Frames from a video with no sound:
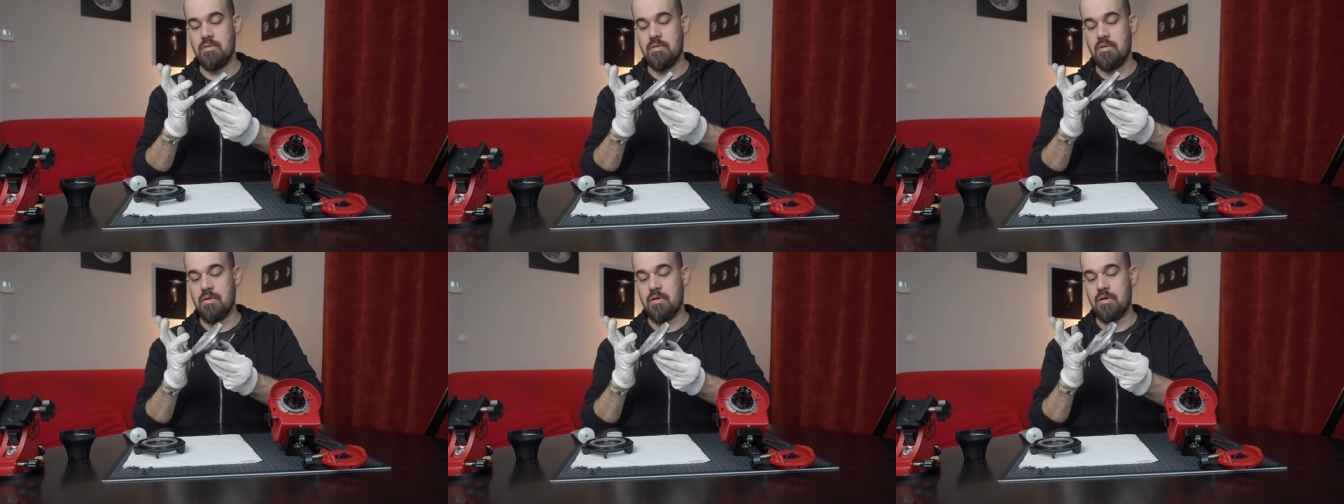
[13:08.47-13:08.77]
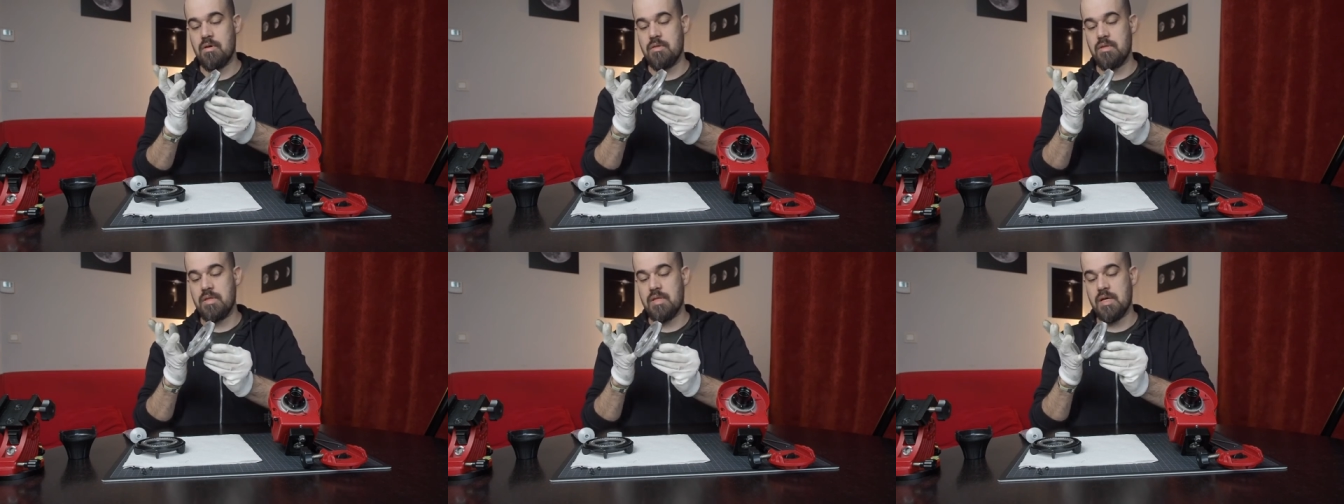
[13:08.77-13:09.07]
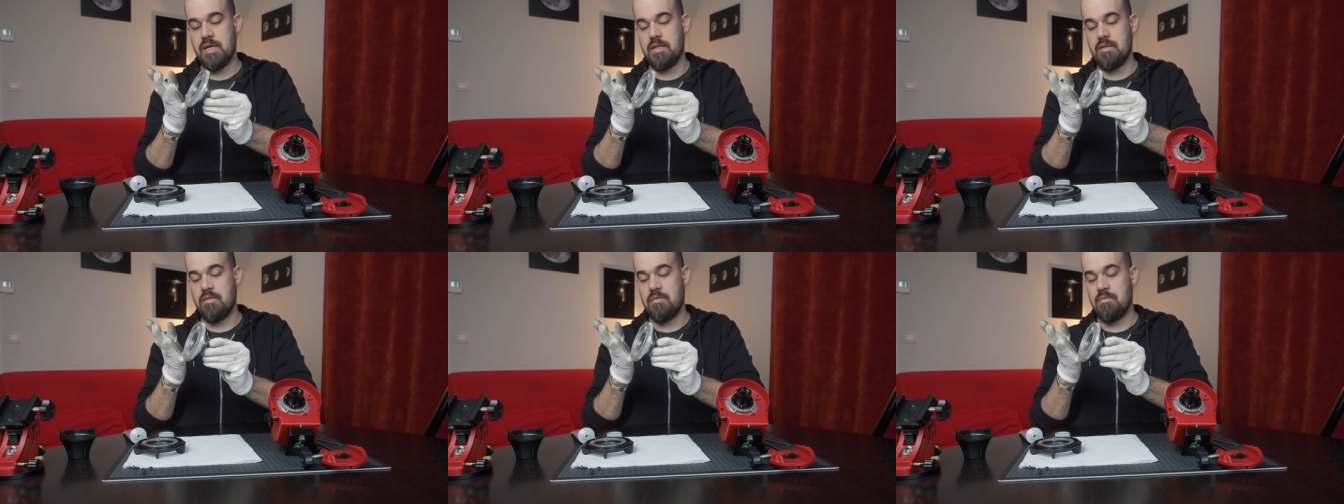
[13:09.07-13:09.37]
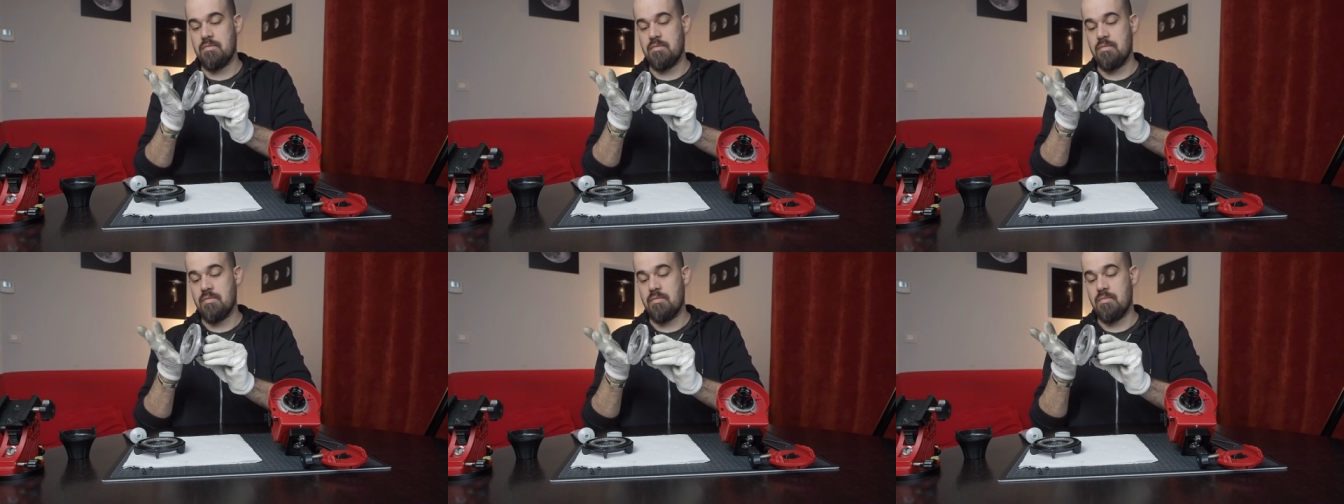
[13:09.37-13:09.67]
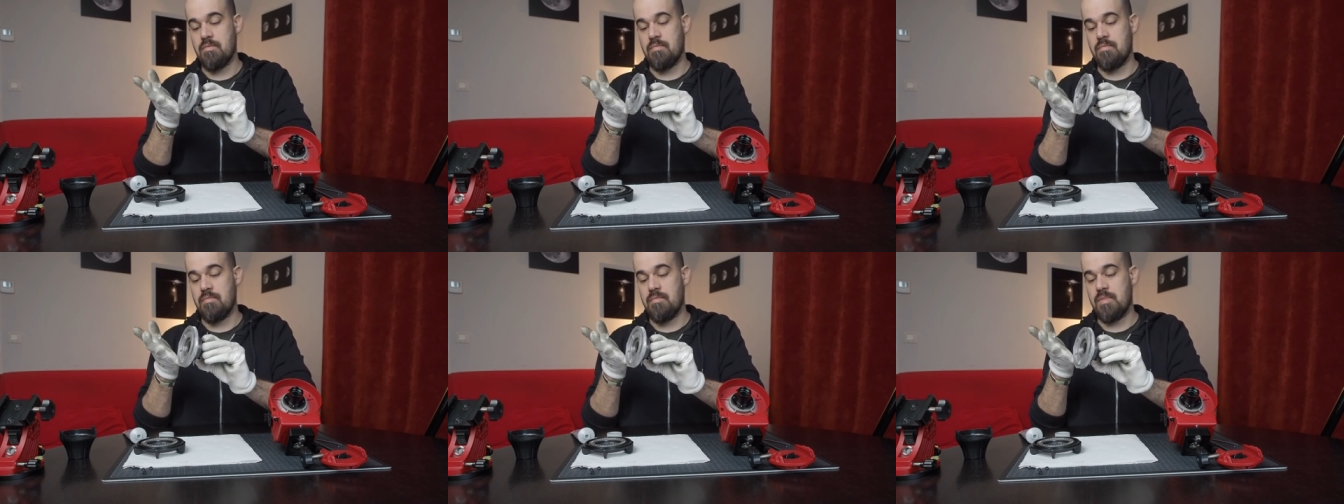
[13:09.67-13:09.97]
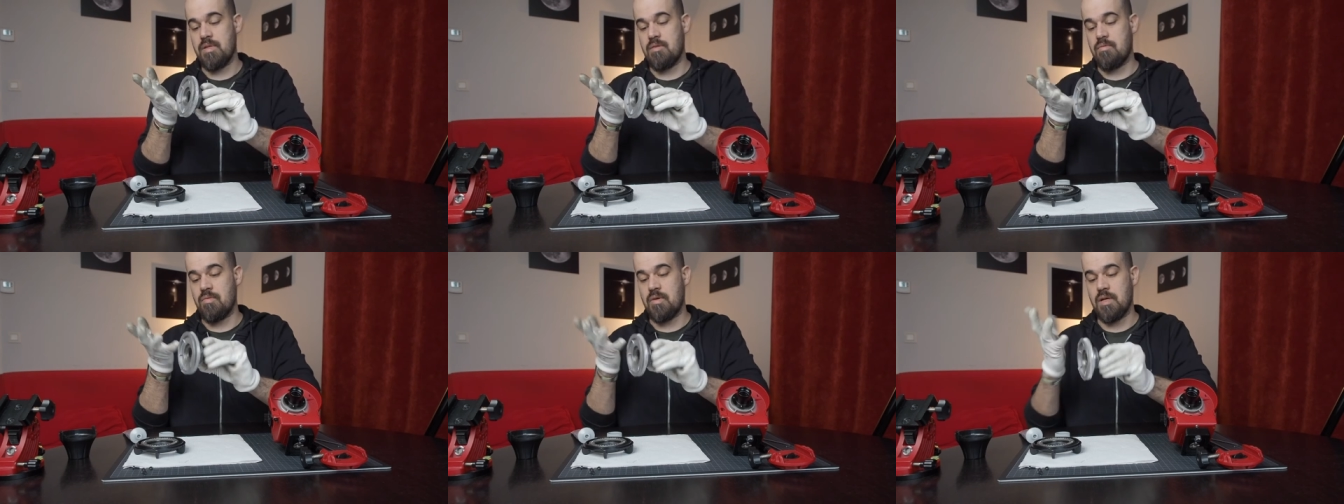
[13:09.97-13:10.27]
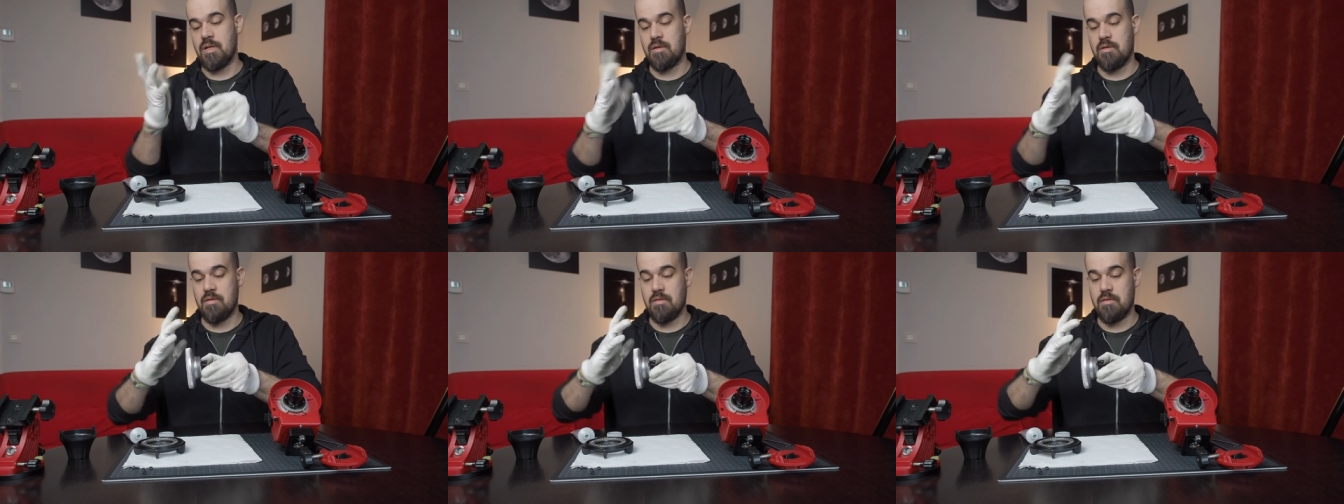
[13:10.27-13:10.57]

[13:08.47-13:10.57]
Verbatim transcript: contact between